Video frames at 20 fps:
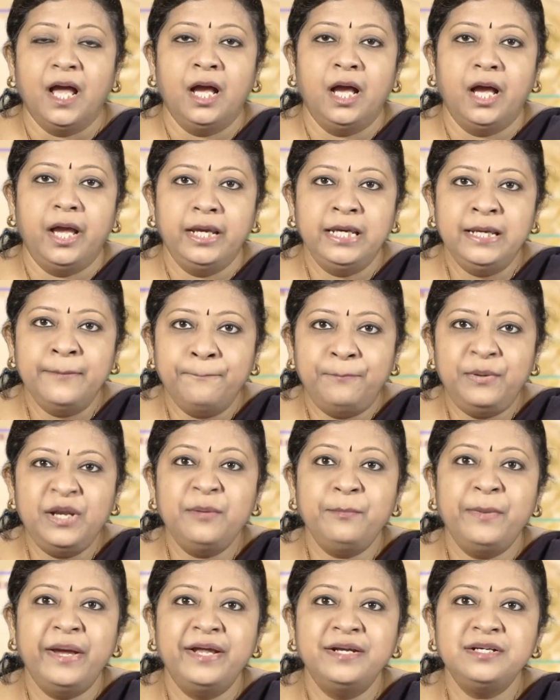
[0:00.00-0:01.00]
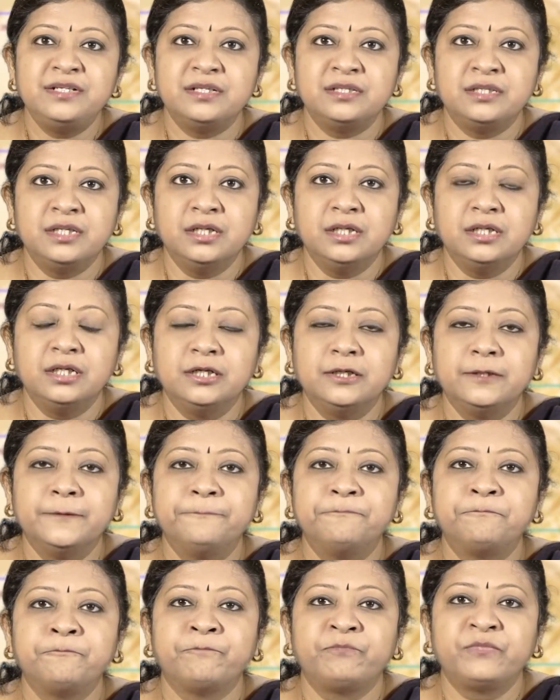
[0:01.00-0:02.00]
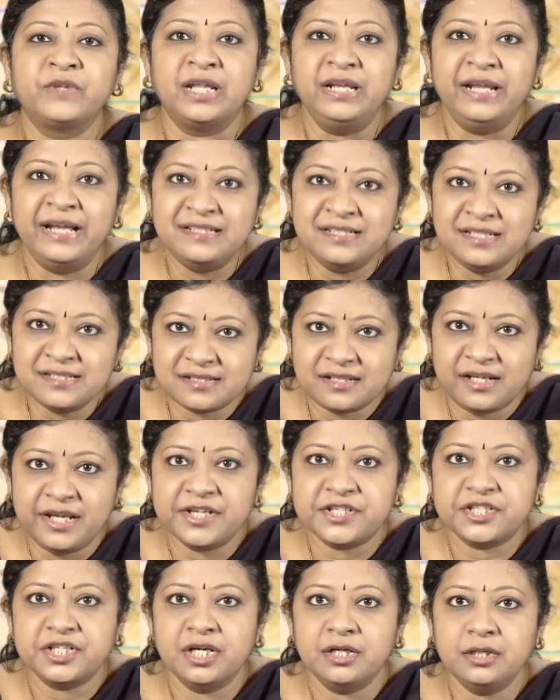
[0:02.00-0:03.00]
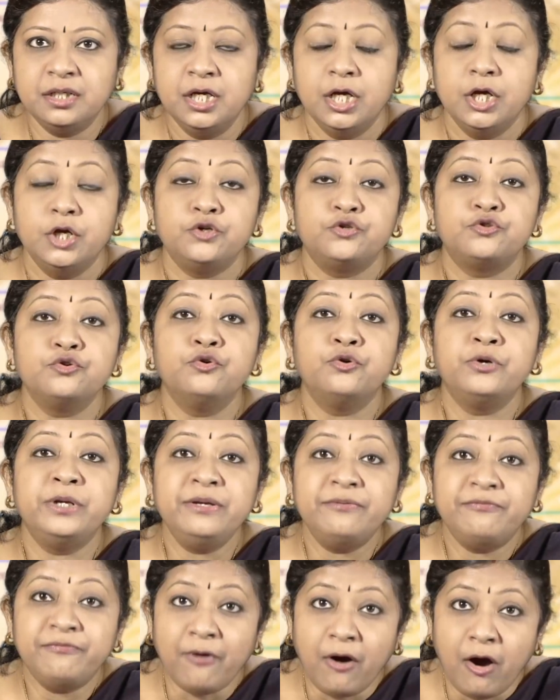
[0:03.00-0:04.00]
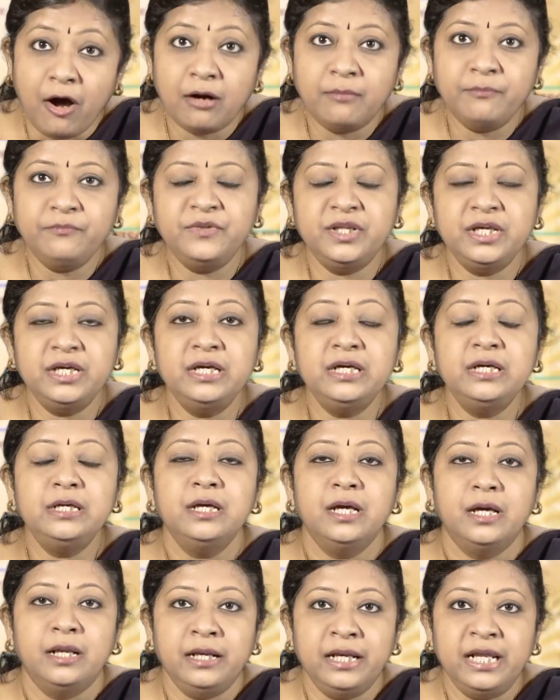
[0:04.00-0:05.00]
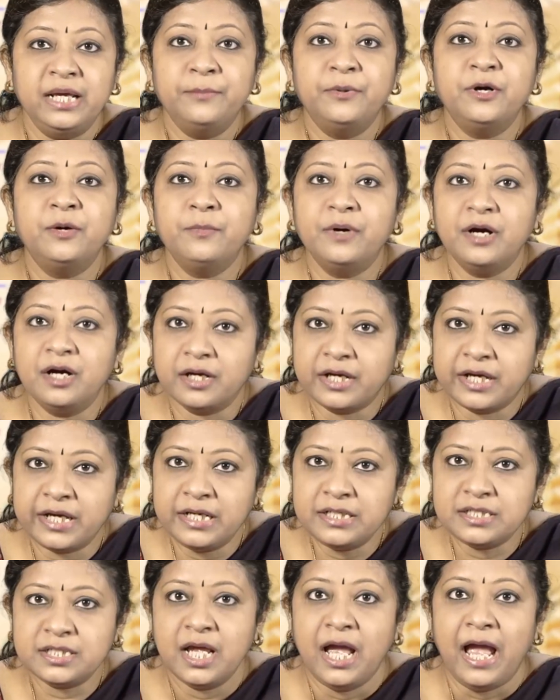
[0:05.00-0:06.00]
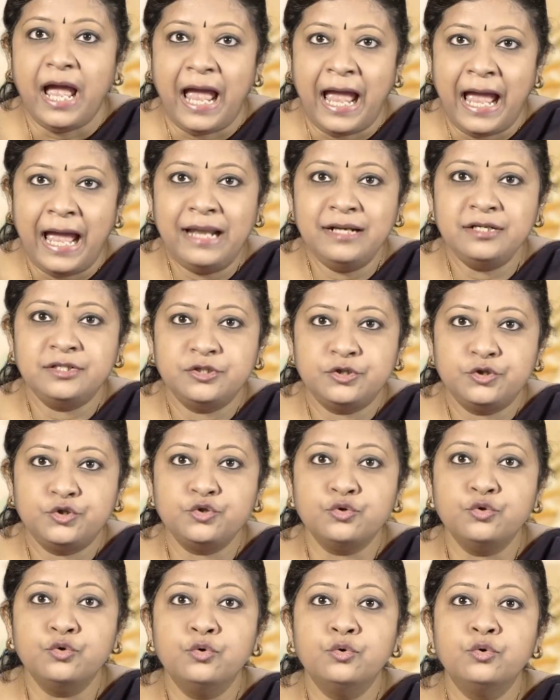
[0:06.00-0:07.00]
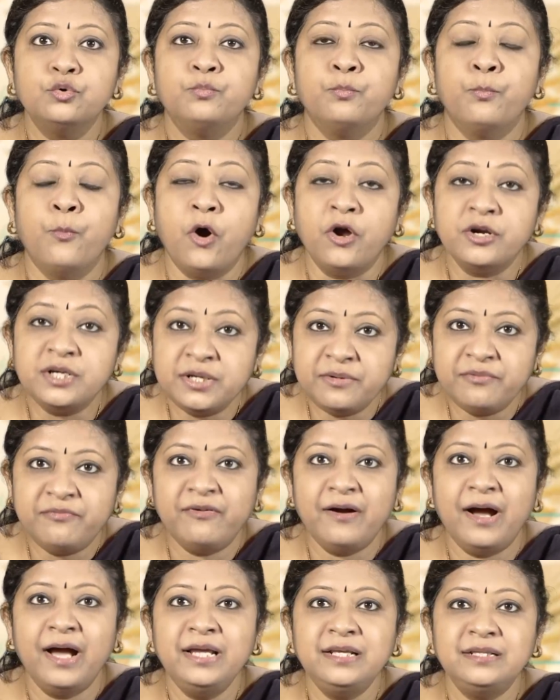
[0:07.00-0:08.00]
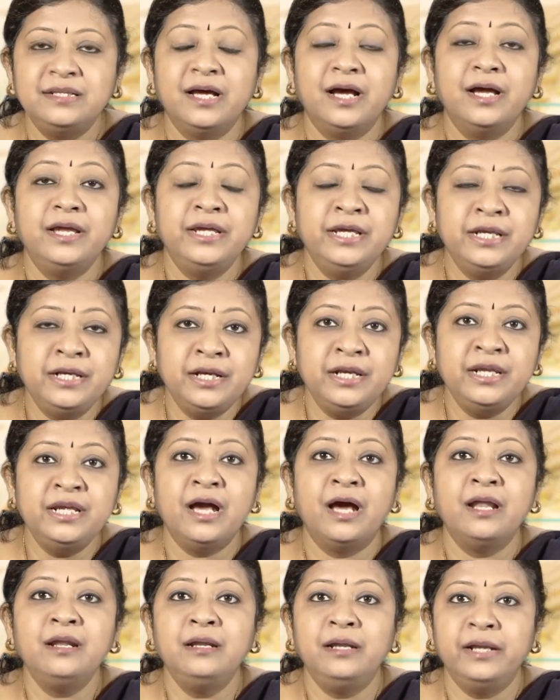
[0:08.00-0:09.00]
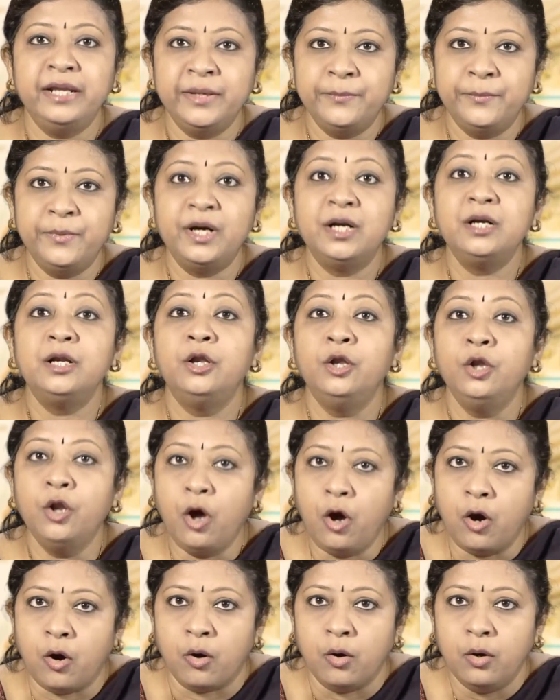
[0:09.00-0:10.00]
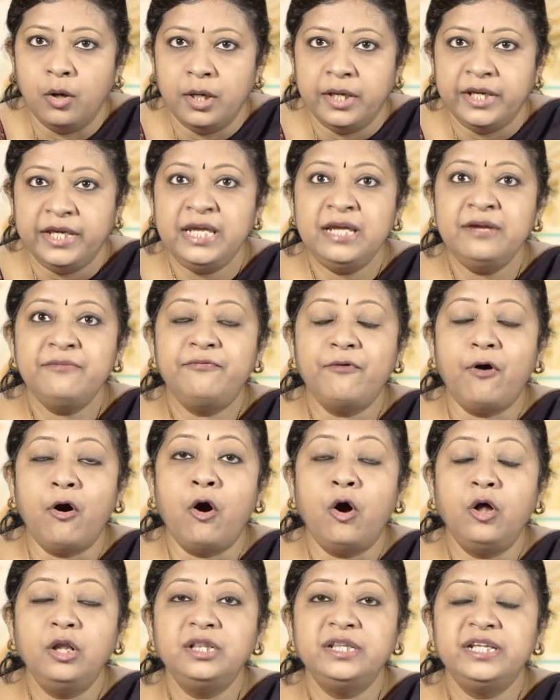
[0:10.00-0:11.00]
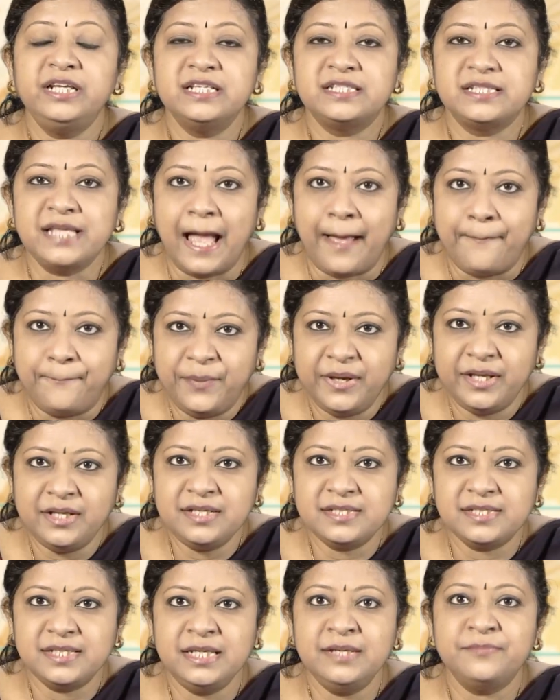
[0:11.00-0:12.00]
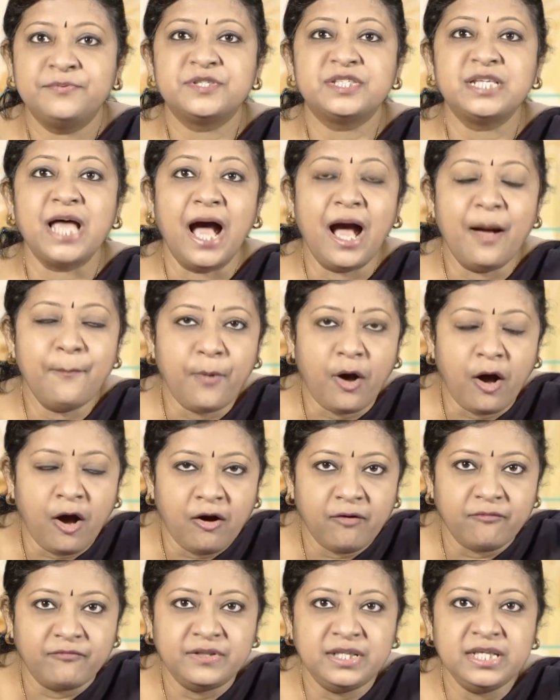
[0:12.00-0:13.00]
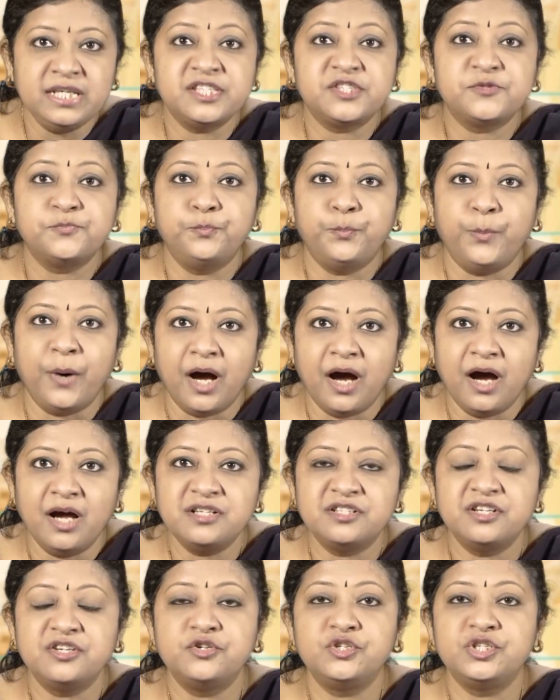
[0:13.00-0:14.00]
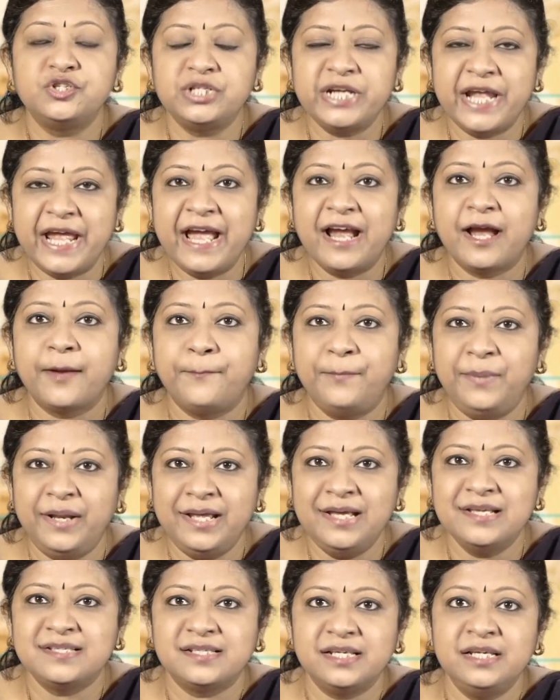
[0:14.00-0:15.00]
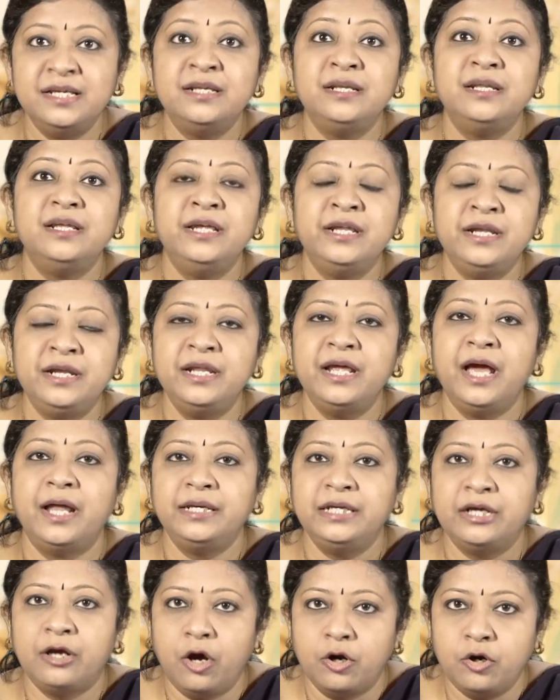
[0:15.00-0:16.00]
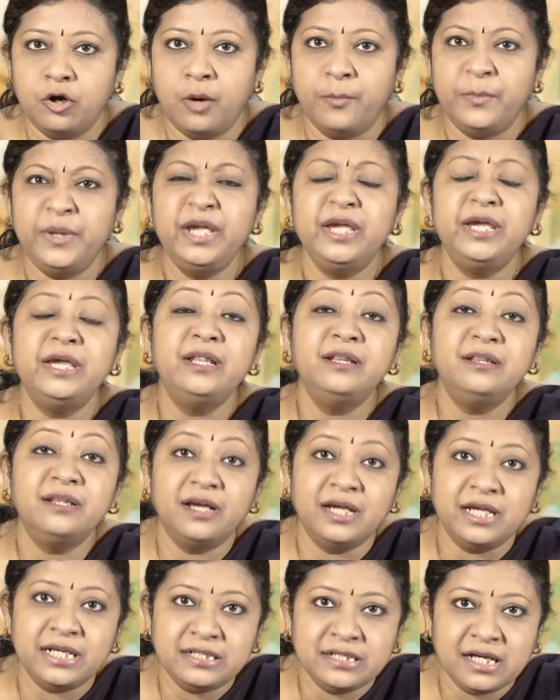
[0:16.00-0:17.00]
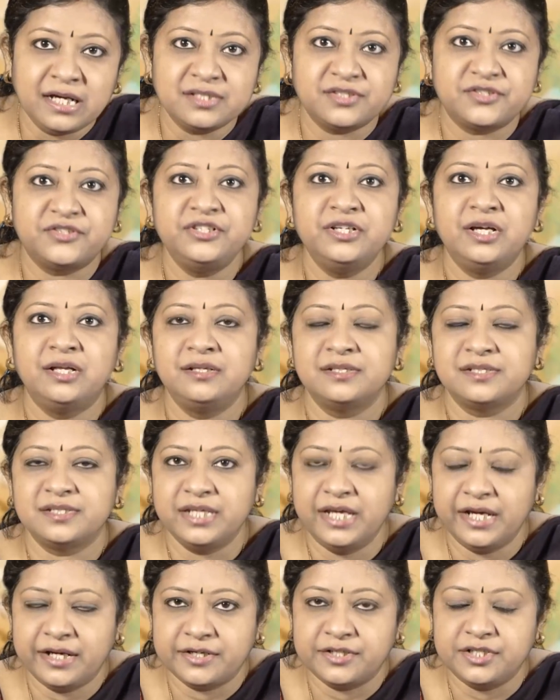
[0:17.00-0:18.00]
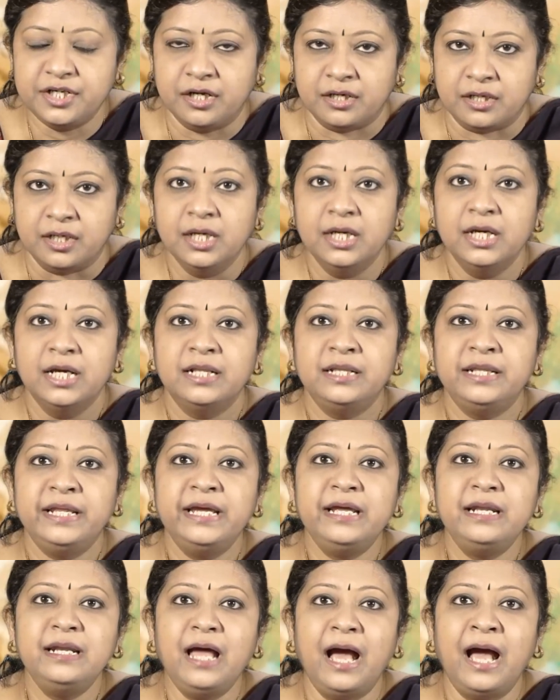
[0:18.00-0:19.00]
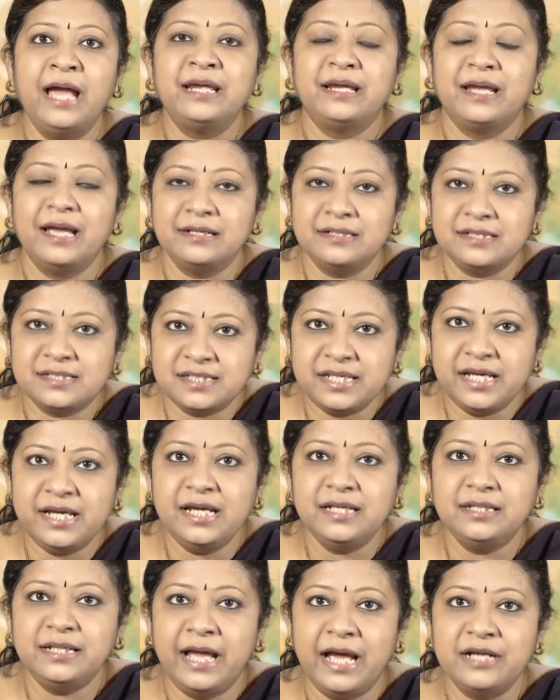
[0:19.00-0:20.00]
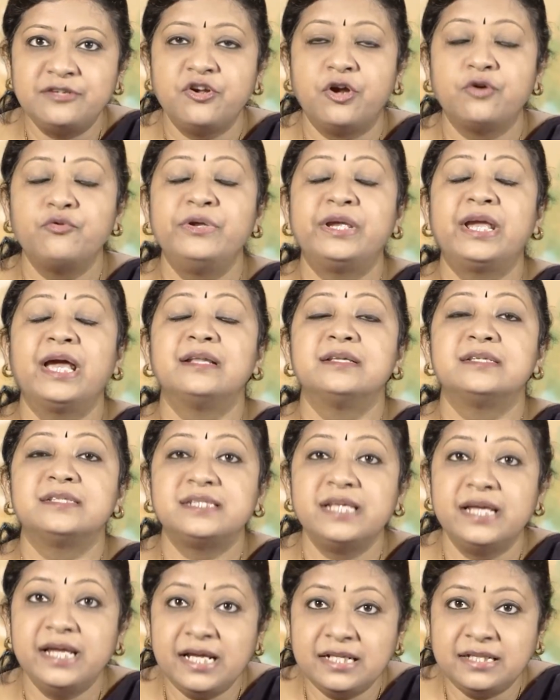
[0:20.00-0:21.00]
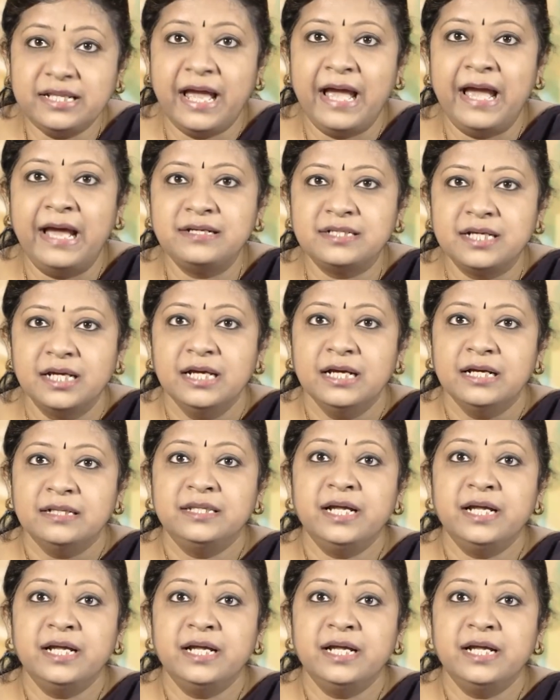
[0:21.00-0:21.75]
implement the legislation to reform the labor market and to modify the Indian labor law. If all this happens, if some of these part take place in Indian economy, in the industrial sector, then I can say that, or we can say that the